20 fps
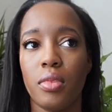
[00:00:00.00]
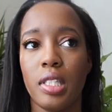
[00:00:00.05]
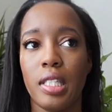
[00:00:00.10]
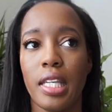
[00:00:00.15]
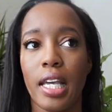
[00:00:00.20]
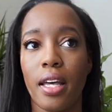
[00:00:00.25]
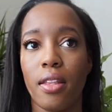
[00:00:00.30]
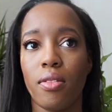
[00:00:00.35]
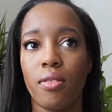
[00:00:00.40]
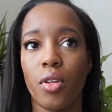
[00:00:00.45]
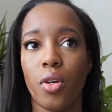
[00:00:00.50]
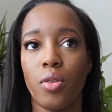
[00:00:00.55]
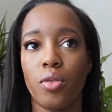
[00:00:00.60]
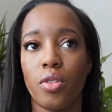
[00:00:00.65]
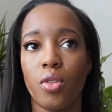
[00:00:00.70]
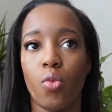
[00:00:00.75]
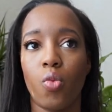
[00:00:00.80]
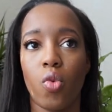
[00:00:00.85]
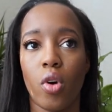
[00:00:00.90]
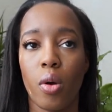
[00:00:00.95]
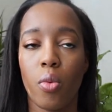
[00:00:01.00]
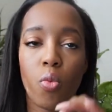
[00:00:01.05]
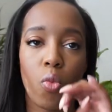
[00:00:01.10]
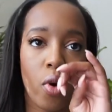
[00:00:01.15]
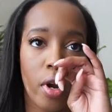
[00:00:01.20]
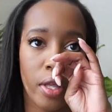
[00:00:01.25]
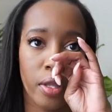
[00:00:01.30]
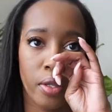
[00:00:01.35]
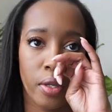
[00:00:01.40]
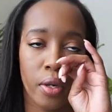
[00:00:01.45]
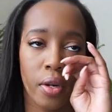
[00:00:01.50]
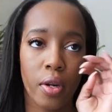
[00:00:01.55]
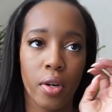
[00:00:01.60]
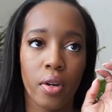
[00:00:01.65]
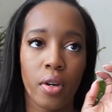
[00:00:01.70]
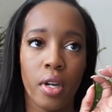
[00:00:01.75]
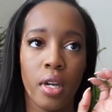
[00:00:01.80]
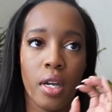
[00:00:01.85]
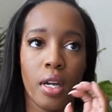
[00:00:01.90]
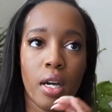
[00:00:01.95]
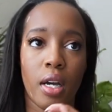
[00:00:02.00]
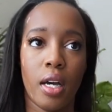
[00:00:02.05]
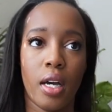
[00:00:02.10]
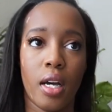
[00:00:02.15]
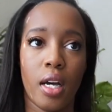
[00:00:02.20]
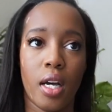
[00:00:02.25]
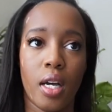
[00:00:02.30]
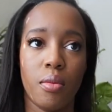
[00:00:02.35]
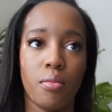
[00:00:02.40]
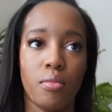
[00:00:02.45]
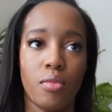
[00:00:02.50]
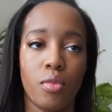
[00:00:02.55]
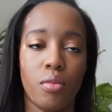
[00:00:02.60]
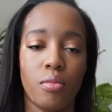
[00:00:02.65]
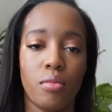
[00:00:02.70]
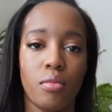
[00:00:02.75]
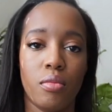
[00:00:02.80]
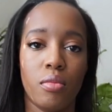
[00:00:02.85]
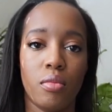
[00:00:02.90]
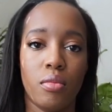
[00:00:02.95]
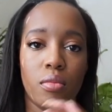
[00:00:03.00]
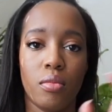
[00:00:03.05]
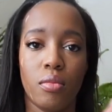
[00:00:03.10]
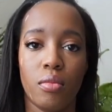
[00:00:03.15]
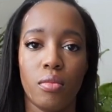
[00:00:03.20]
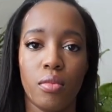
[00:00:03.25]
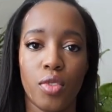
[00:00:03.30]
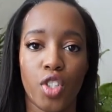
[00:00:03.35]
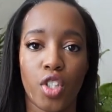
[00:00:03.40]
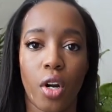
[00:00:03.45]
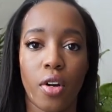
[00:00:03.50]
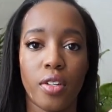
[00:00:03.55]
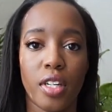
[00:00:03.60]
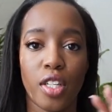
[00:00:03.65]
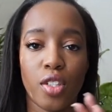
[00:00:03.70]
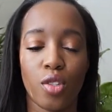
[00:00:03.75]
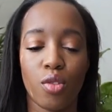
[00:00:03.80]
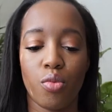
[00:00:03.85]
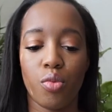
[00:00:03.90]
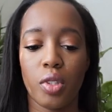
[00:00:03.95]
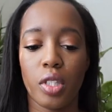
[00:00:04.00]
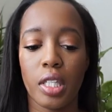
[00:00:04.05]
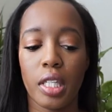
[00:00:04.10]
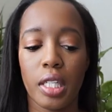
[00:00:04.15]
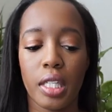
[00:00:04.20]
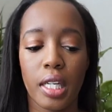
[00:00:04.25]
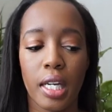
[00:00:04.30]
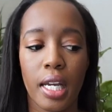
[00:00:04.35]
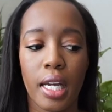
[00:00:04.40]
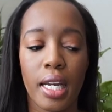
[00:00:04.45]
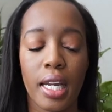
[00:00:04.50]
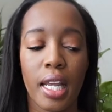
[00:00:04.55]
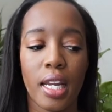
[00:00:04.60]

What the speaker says: yeah, the warm weather Chardonnays are really good.